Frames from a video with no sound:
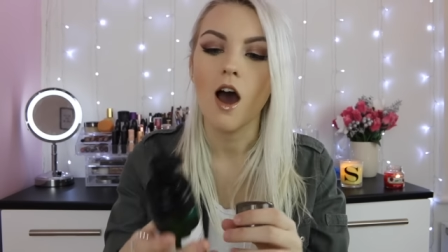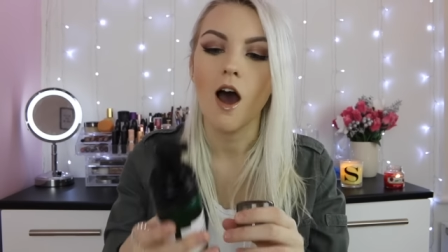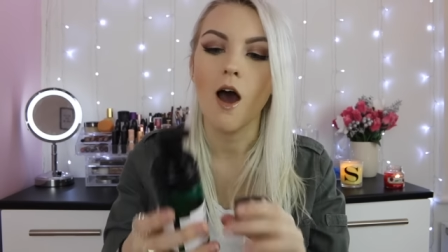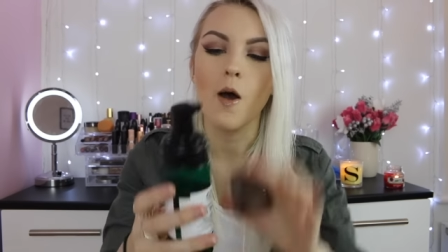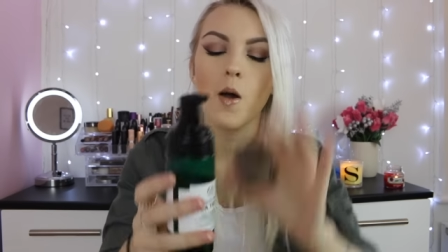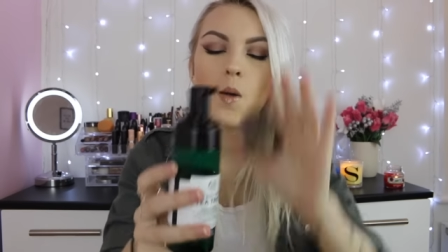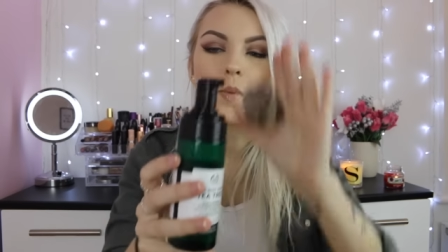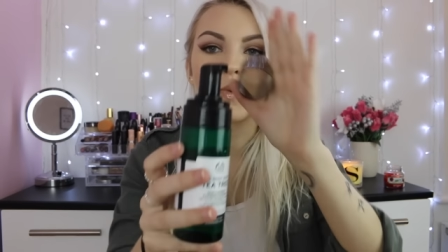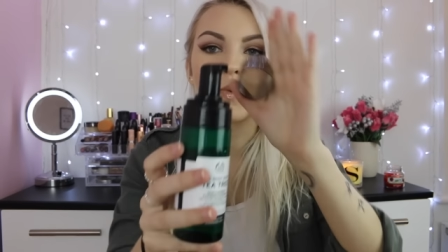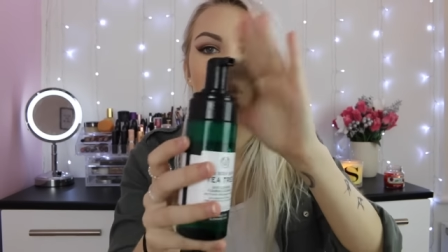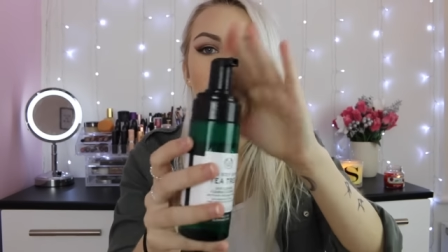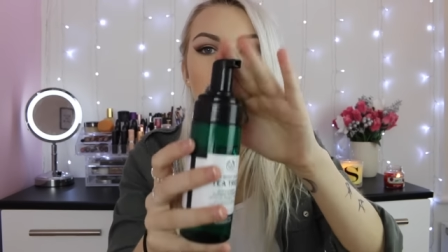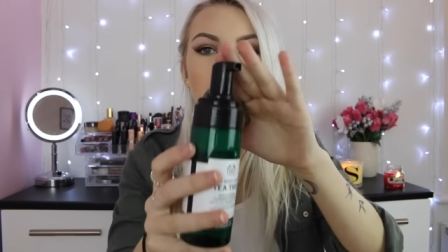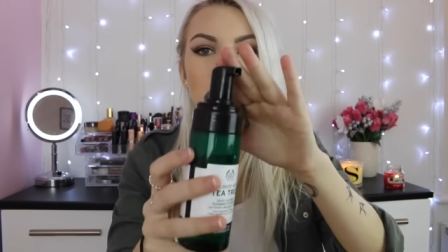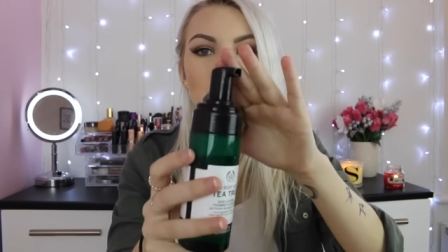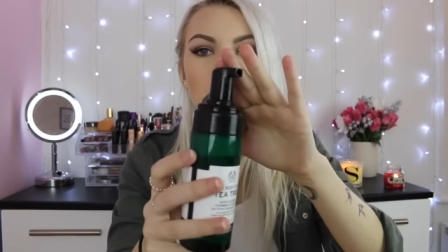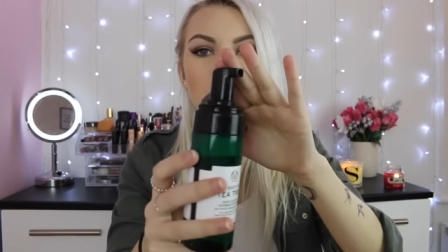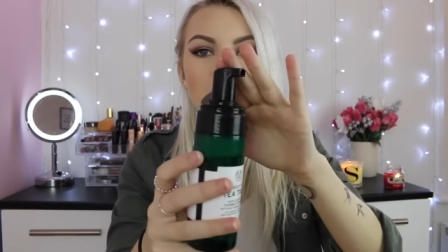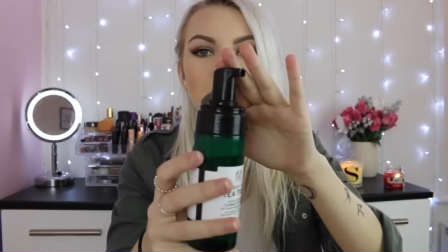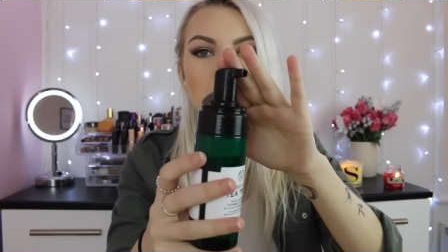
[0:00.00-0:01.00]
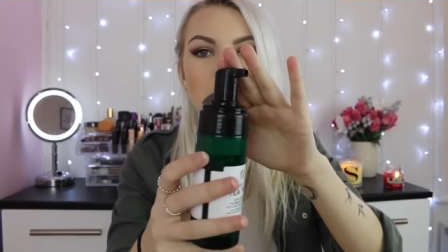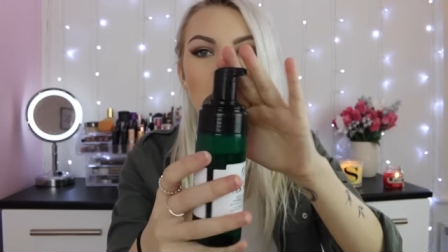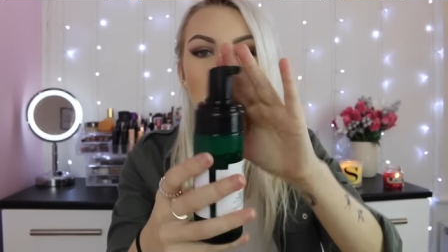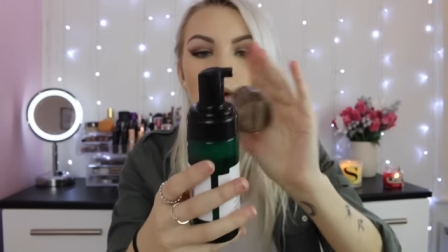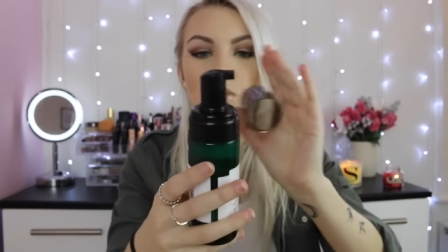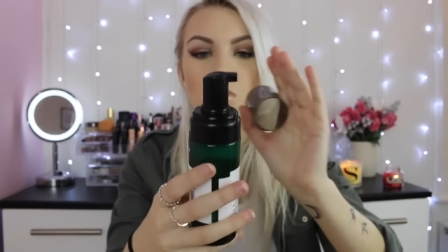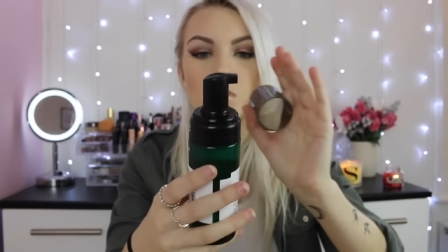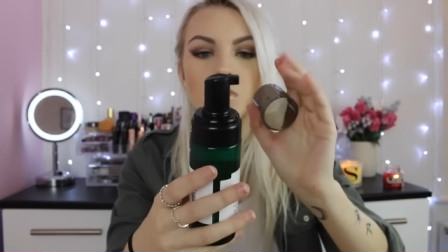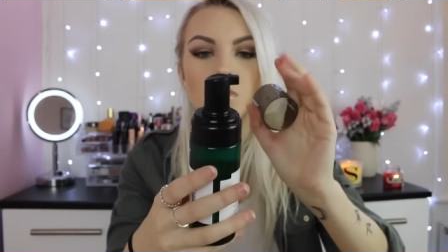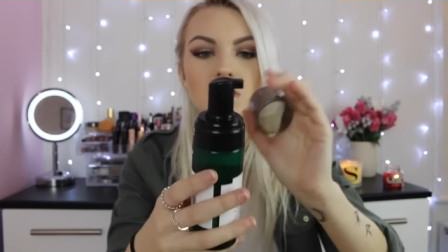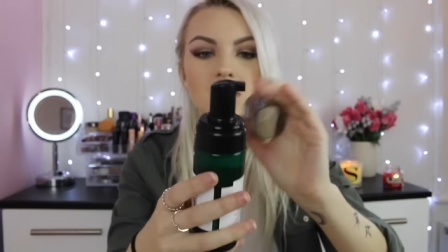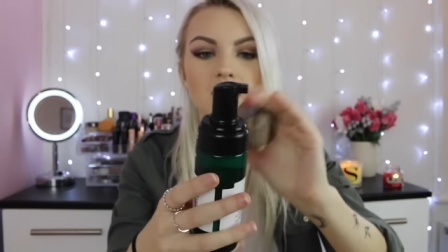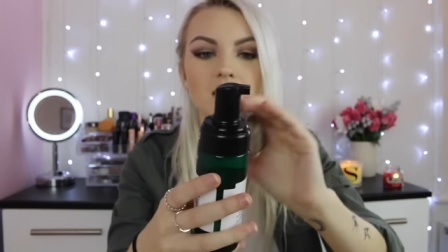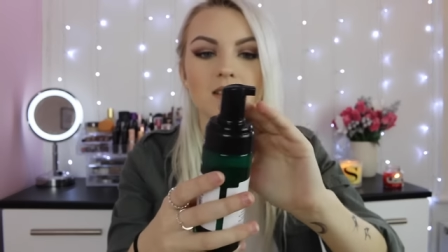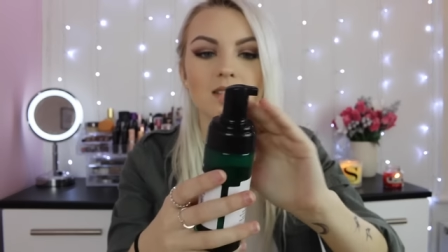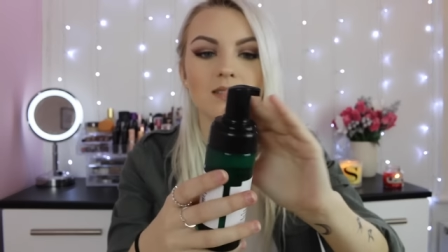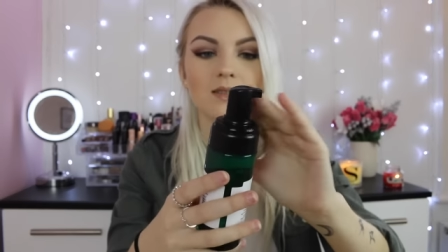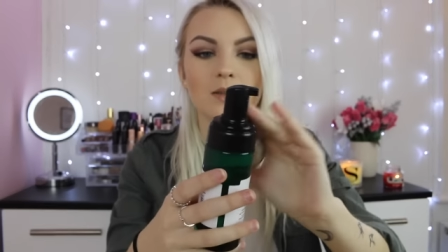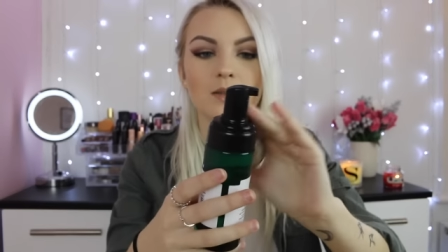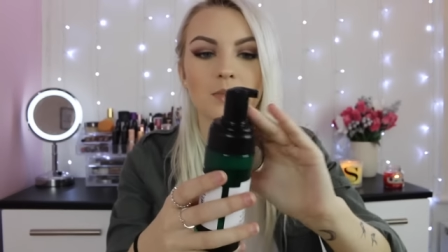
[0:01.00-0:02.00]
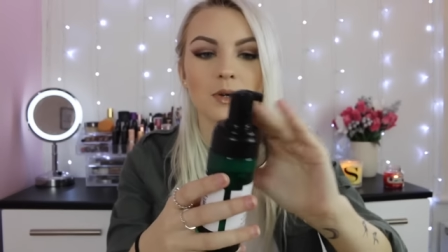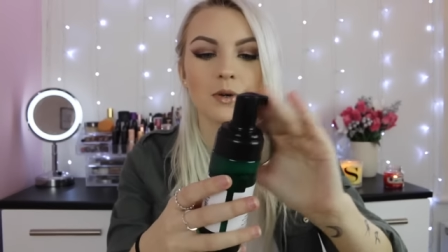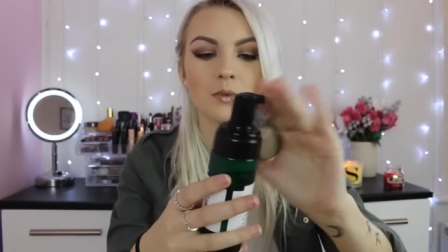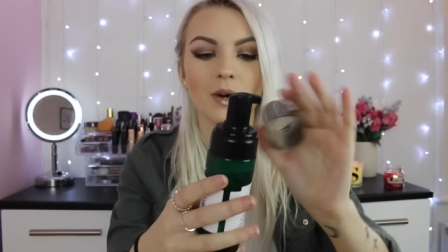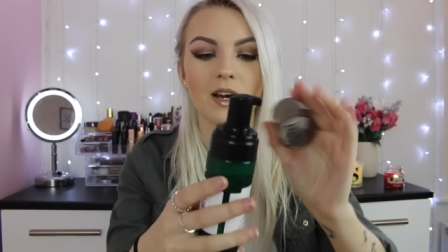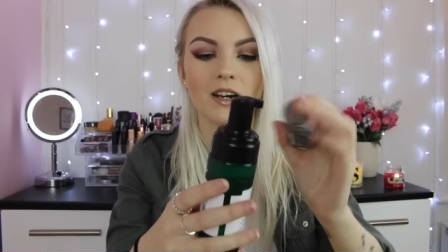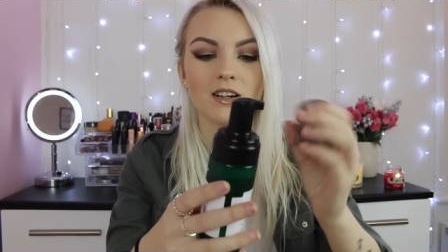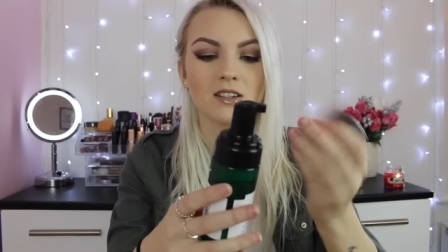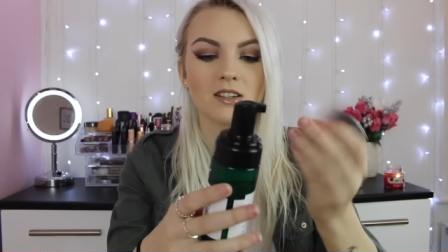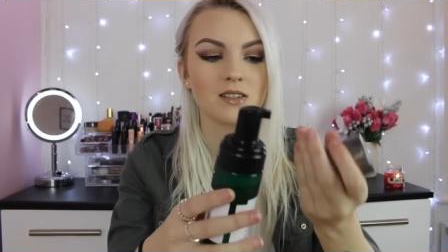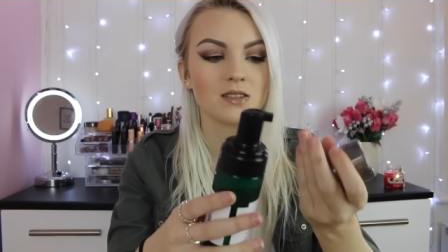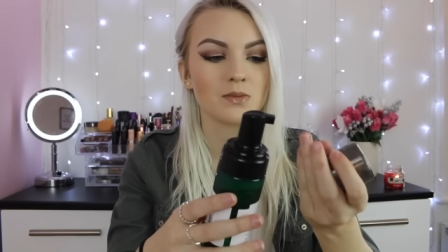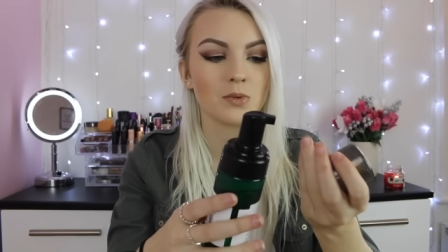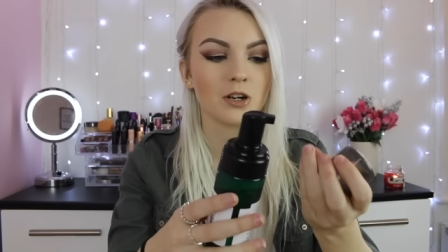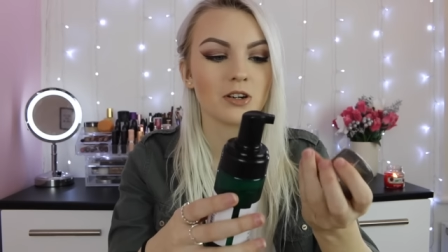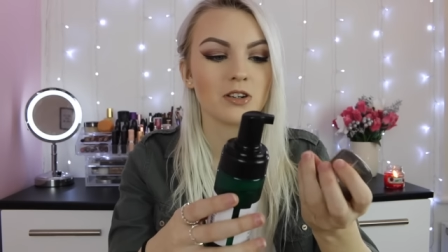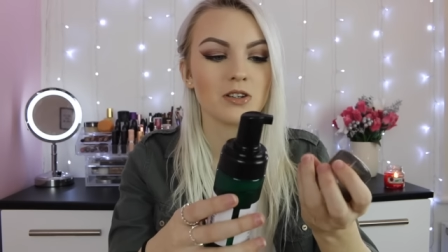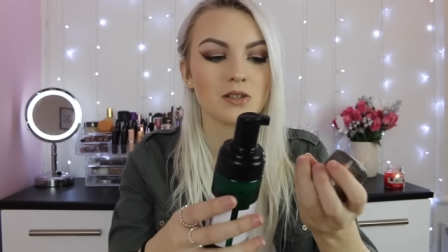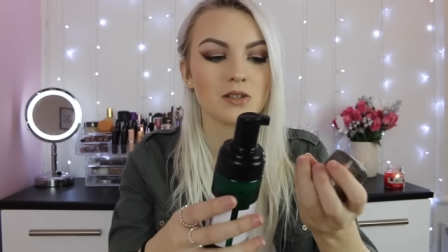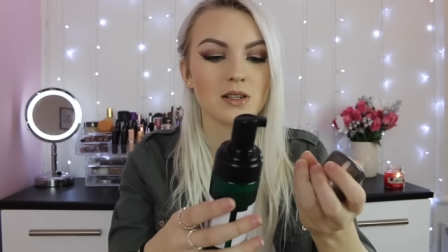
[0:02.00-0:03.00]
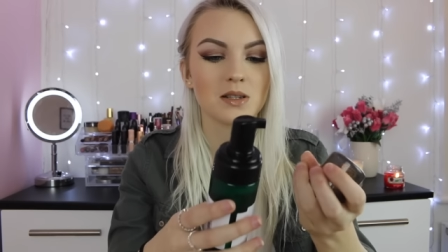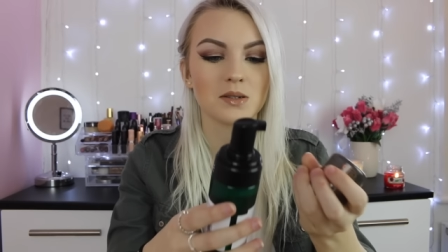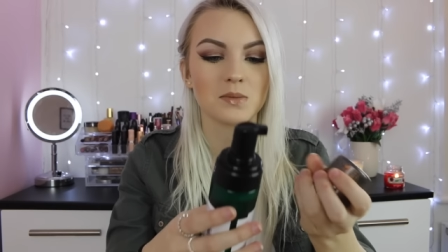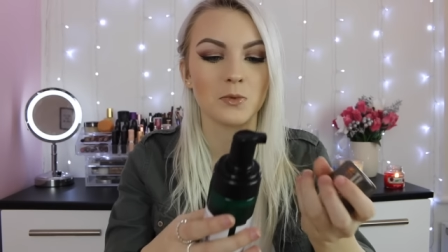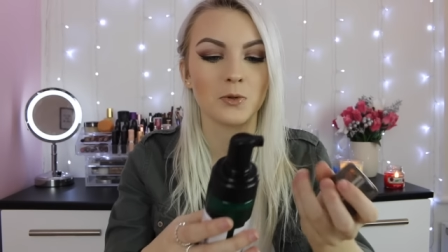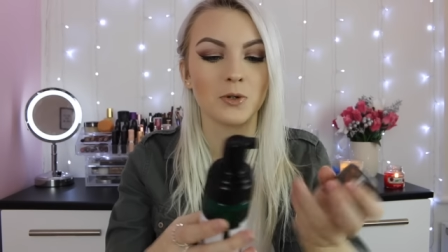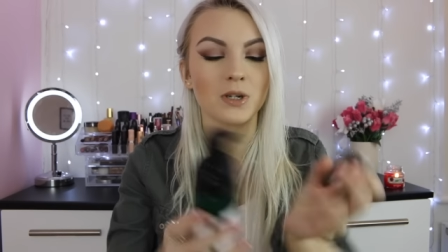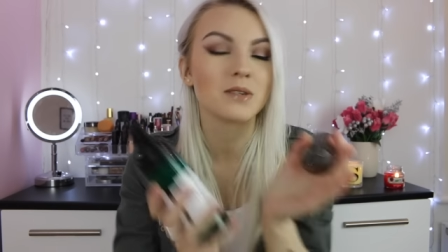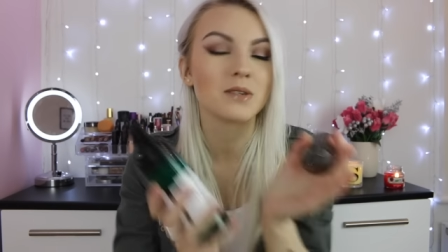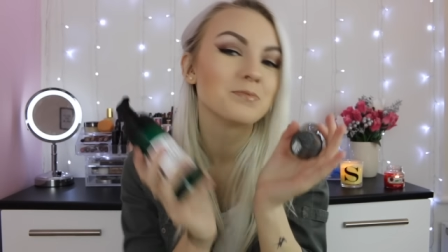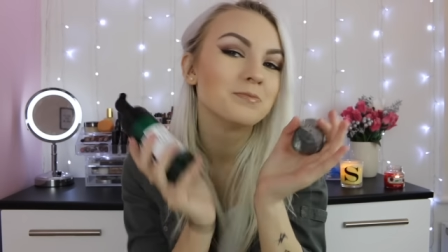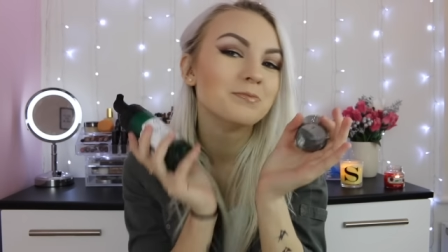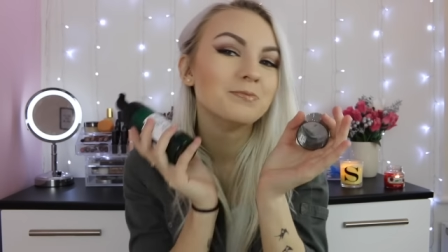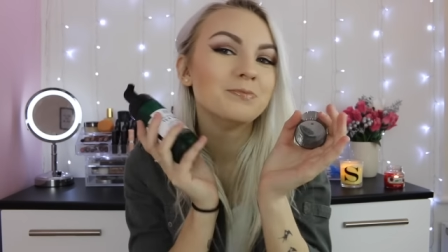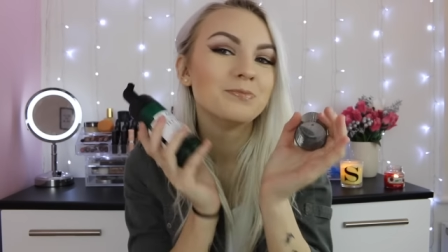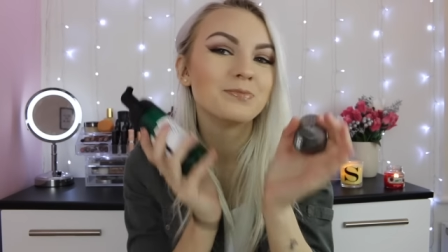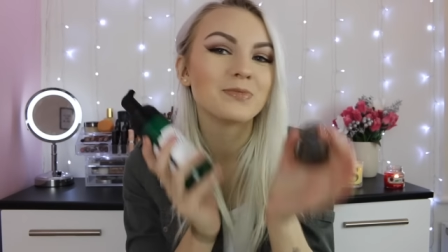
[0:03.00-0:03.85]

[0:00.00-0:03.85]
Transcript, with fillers: Obviously with the pump, it's a bit wet because that's where I used it this morning.